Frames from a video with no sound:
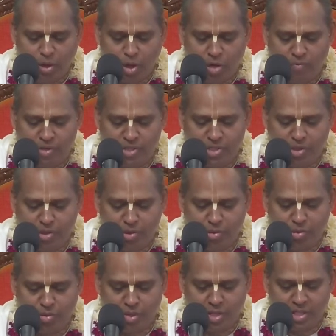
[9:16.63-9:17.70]
Lord
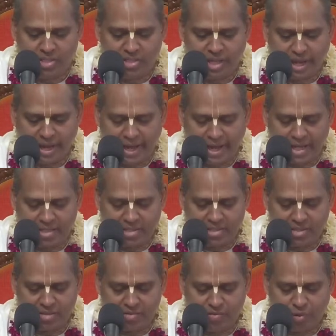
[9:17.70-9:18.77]
Vishnu is the
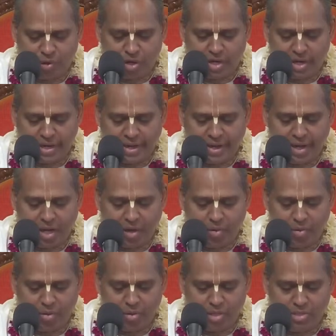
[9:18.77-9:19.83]
axe for cutting
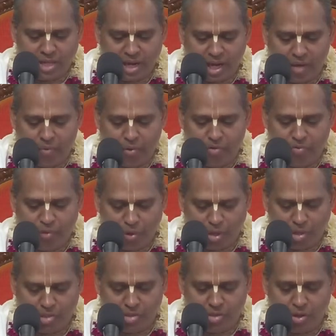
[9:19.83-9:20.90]
down the sandalwood
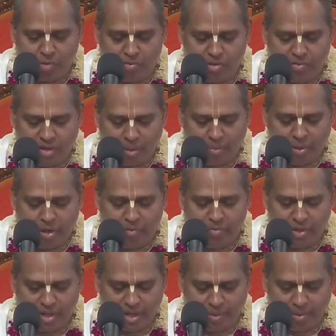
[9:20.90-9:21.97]
forest of the family
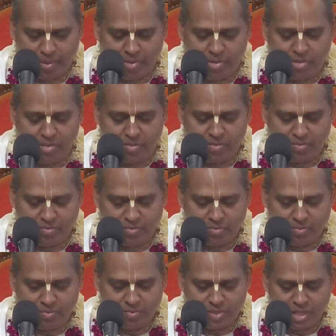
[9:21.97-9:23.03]
of the demons,
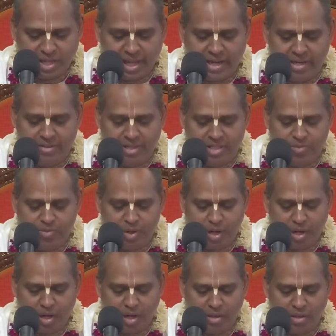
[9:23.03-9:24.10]
and this
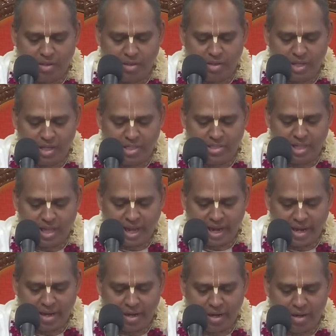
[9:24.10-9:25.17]
Prahlad is the
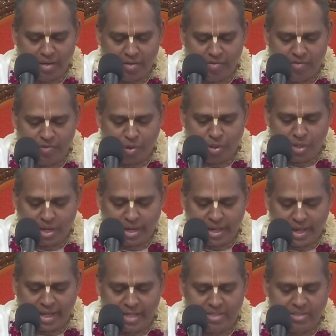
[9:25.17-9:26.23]
handle for
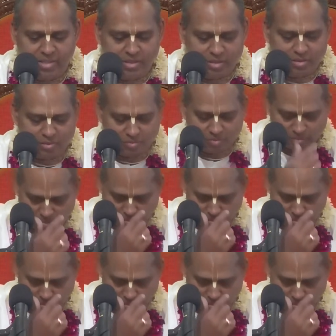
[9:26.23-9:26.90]
that axe.